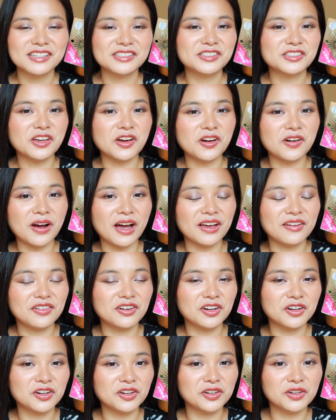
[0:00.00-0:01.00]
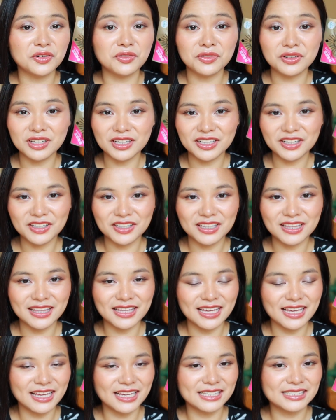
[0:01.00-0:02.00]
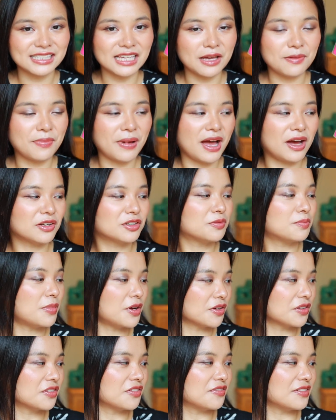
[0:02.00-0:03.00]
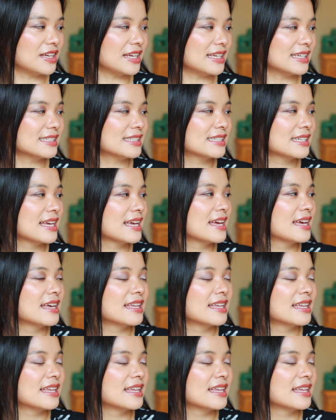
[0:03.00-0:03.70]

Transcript: So I've heard really good things about both of these.